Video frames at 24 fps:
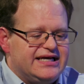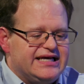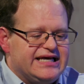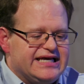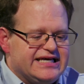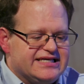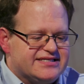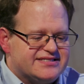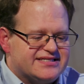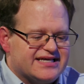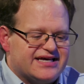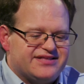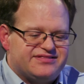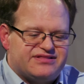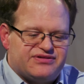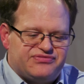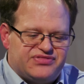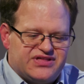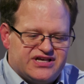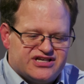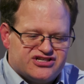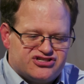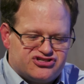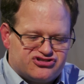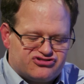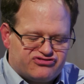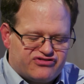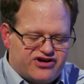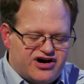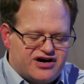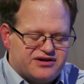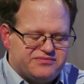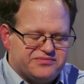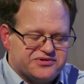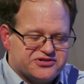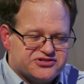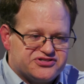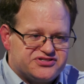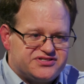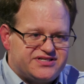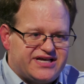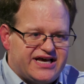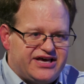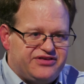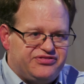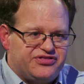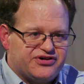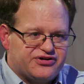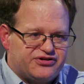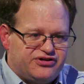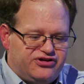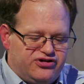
he said that the astronomers take their